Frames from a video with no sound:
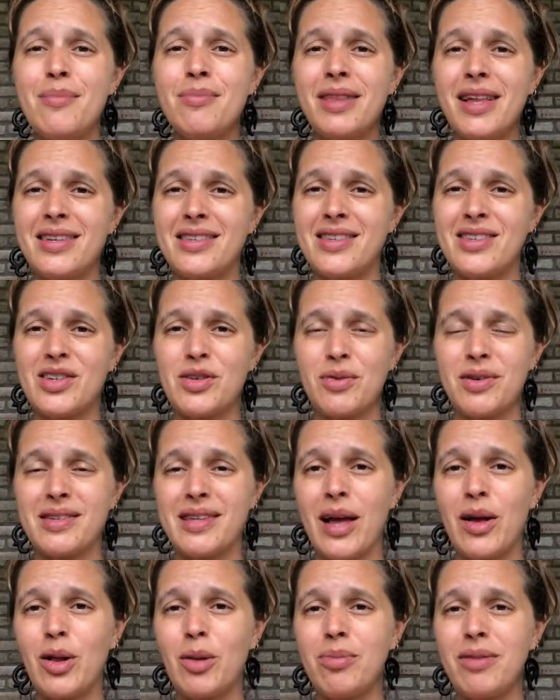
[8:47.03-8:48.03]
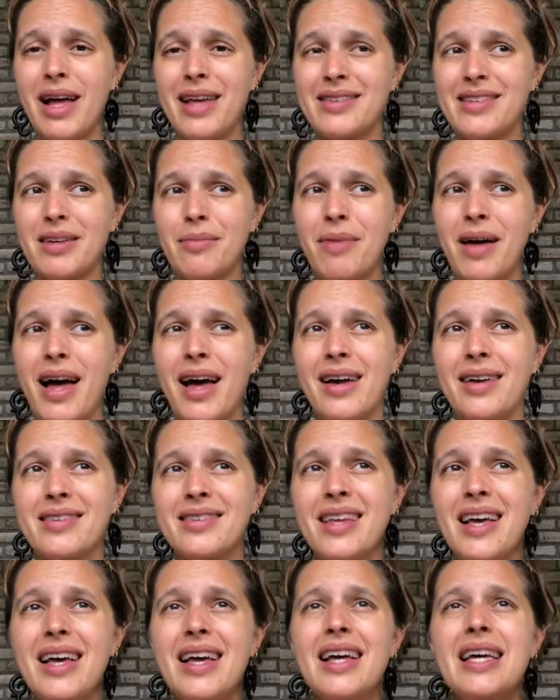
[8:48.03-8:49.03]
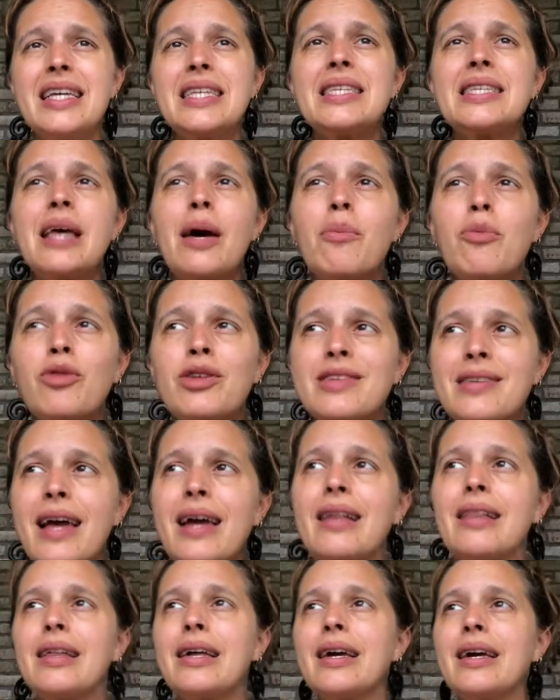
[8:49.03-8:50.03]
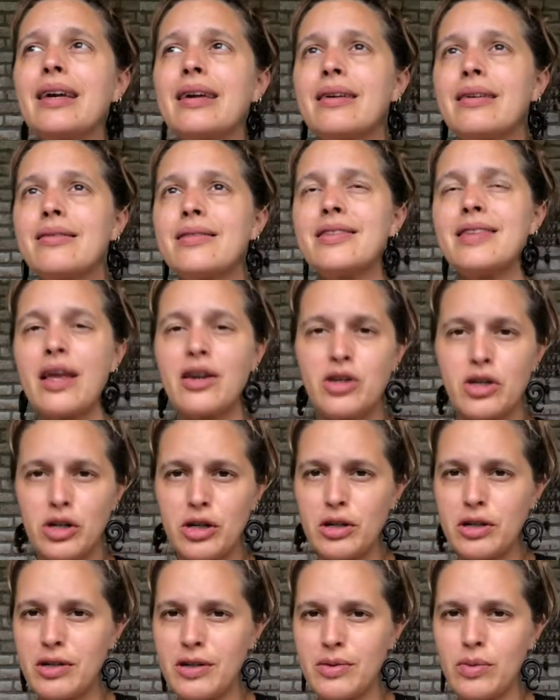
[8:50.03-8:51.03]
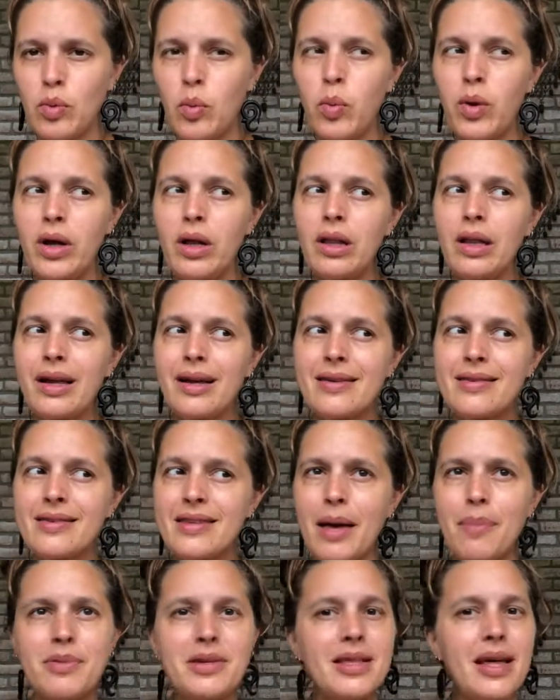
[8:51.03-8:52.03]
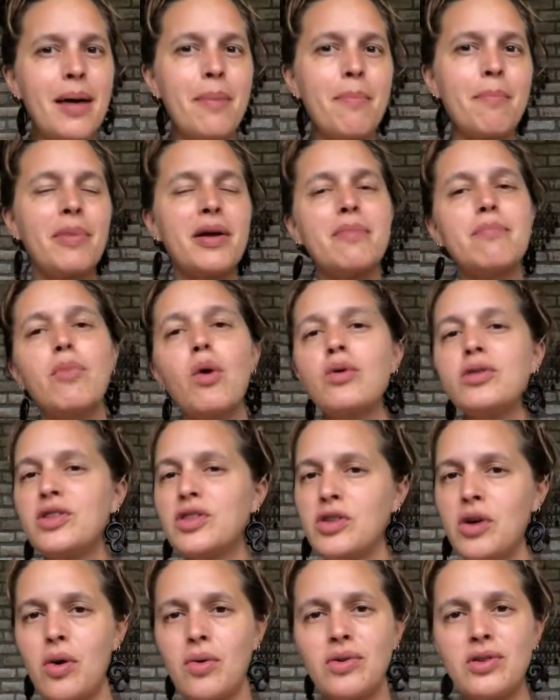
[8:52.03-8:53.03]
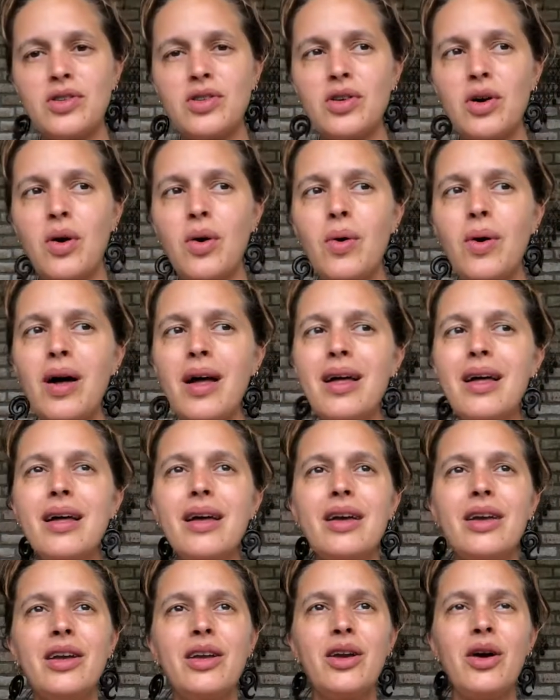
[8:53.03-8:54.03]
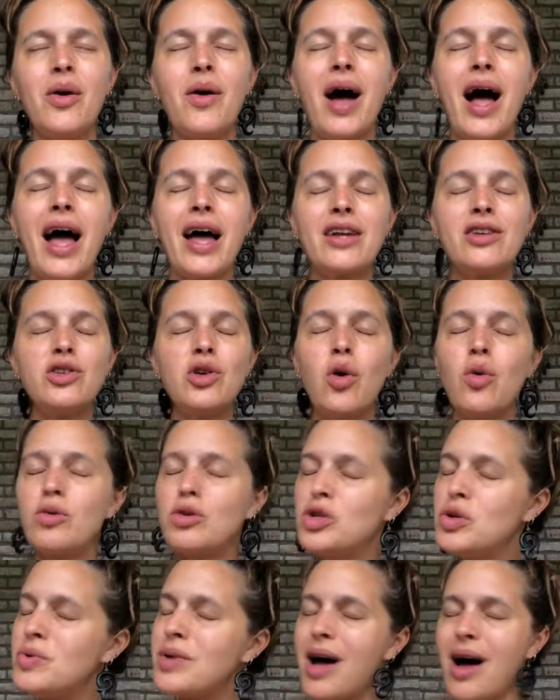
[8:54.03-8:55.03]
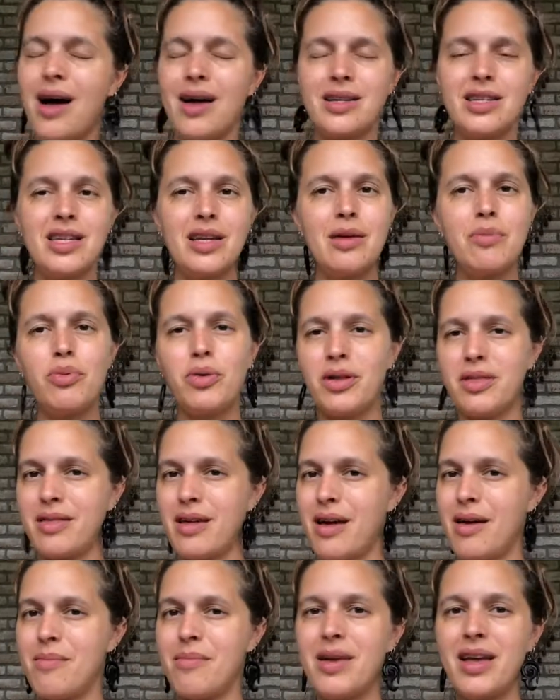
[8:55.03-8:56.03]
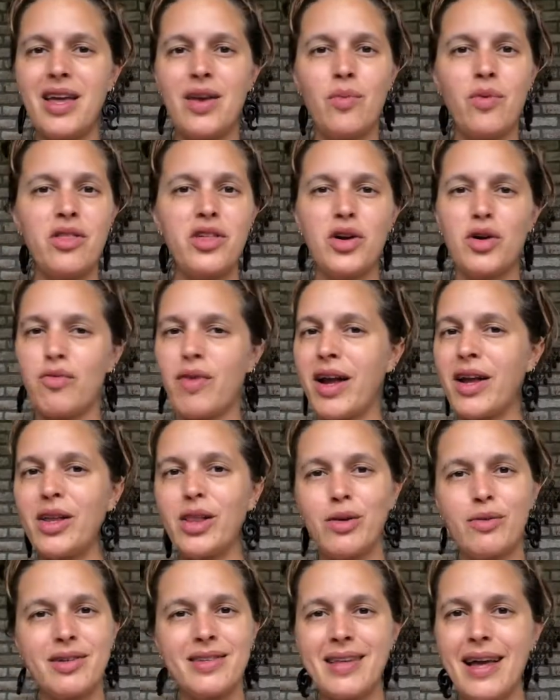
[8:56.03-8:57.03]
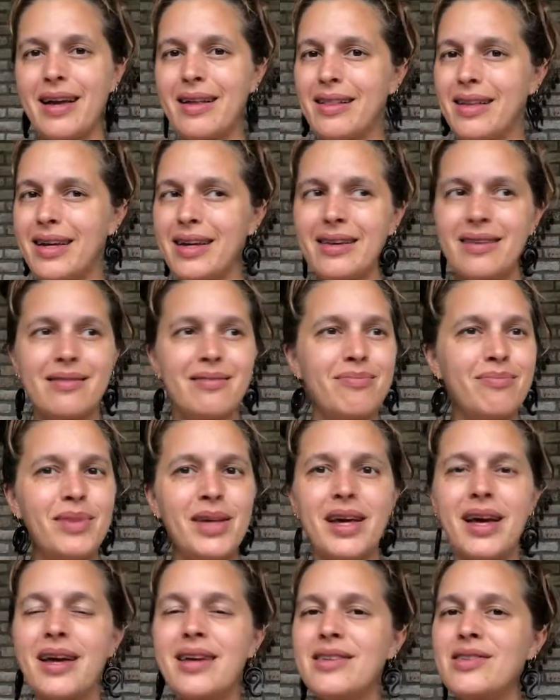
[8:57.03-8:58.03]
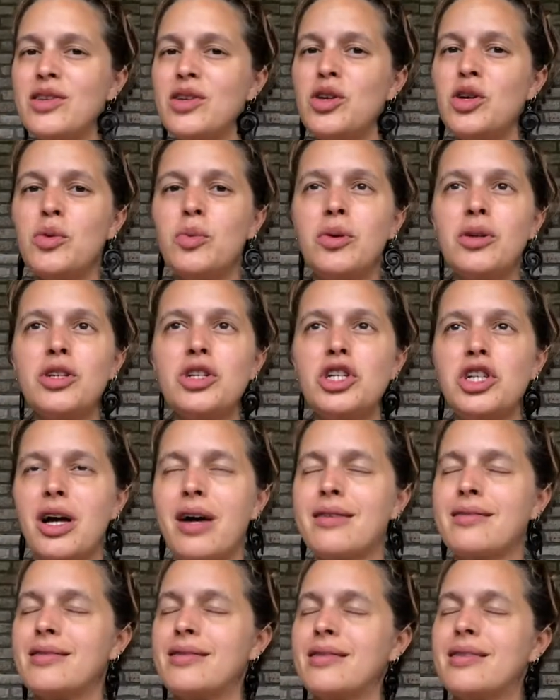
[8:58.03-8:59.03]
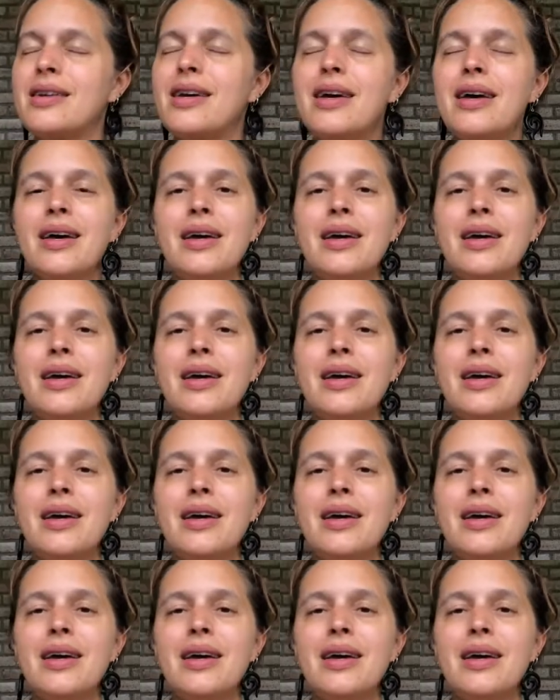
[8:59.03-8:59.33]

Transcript: places to recycle plastic bags. Some recycling centers will accept them, but most don't. So, you know, do not put them in with your regular recycling because you will just